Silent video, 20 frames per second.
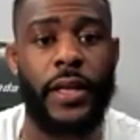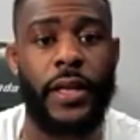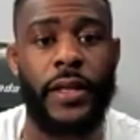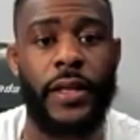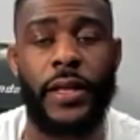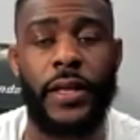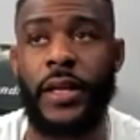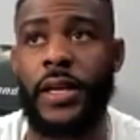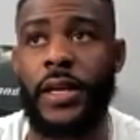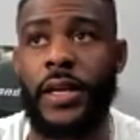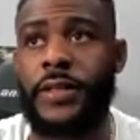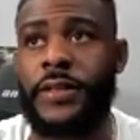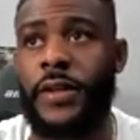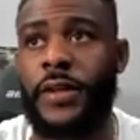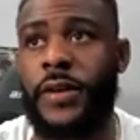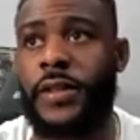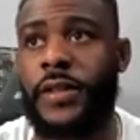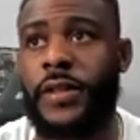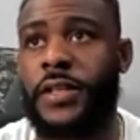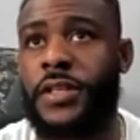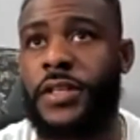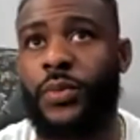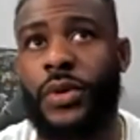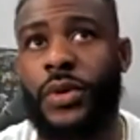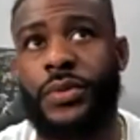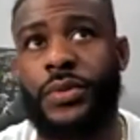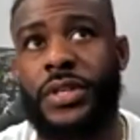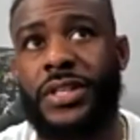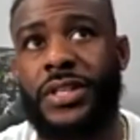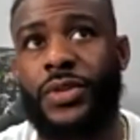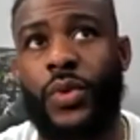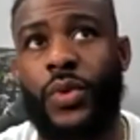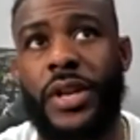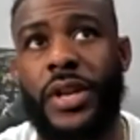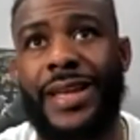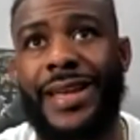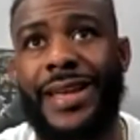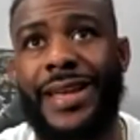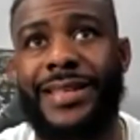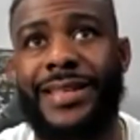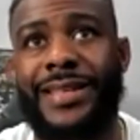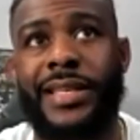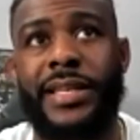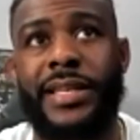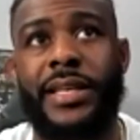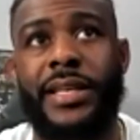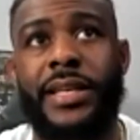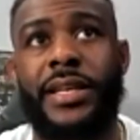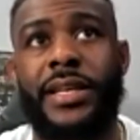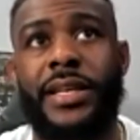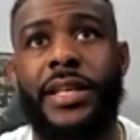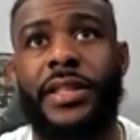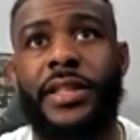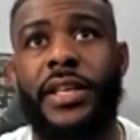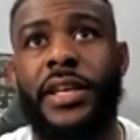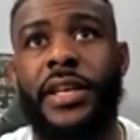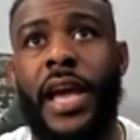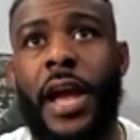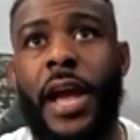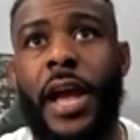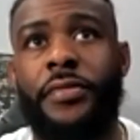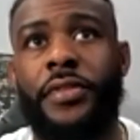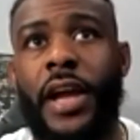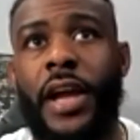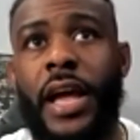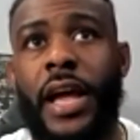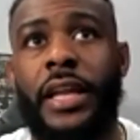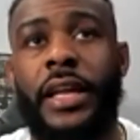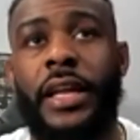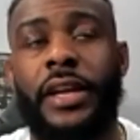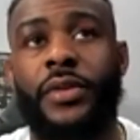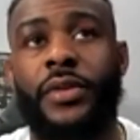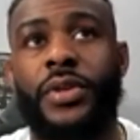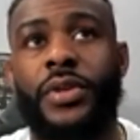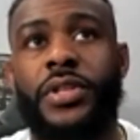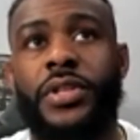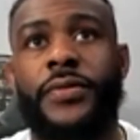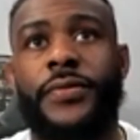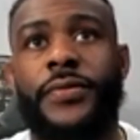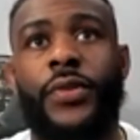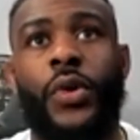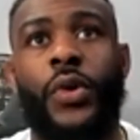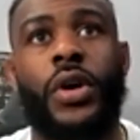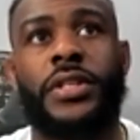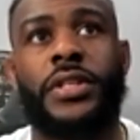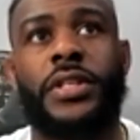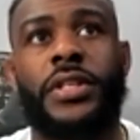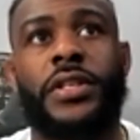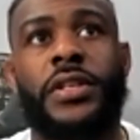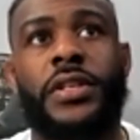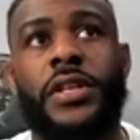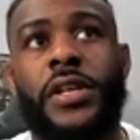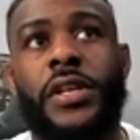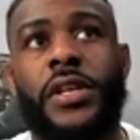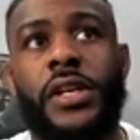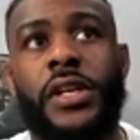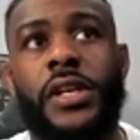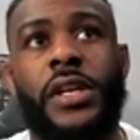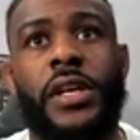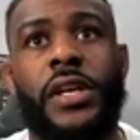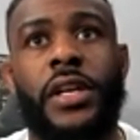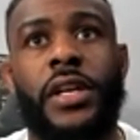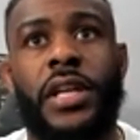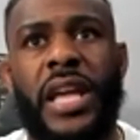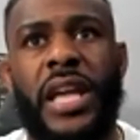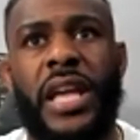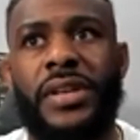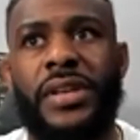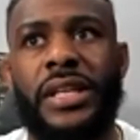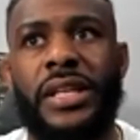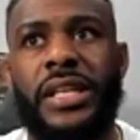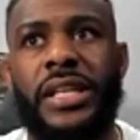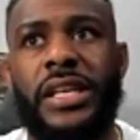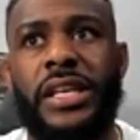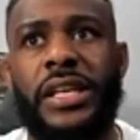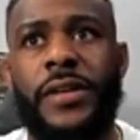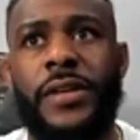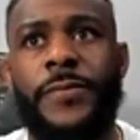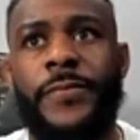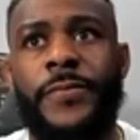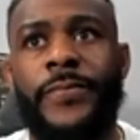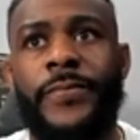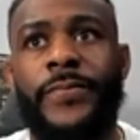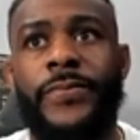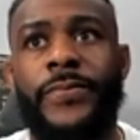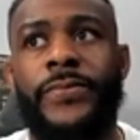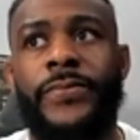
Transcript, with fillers: Uh, I started this, what was it, 2018? I think after Al Iaquinta fought Kevin Lee.